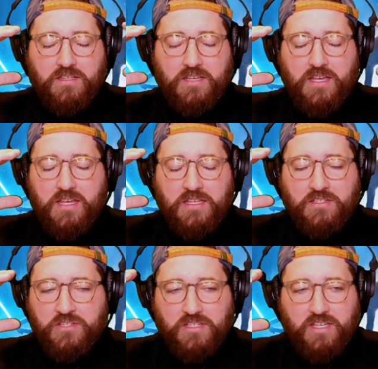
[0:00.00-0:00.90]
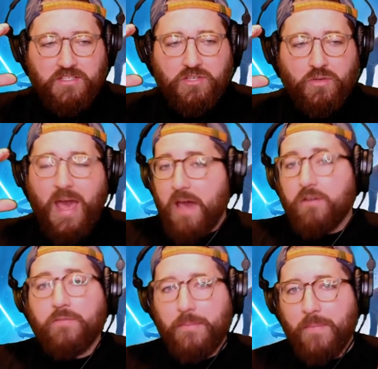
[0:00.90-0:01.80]
it's just like so out
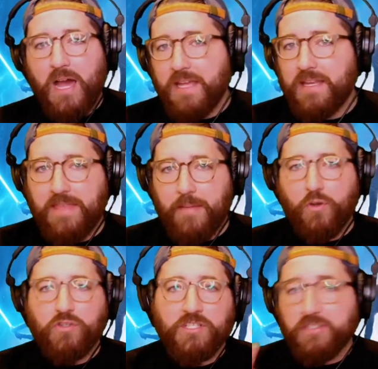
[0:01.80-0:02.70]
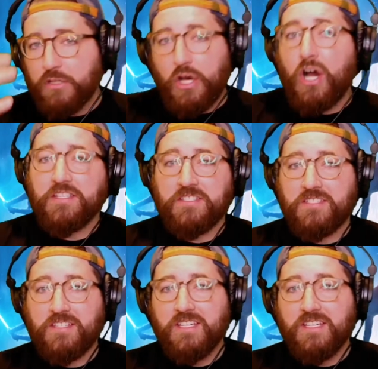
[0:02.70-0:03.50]
of her mind at that point. She's lost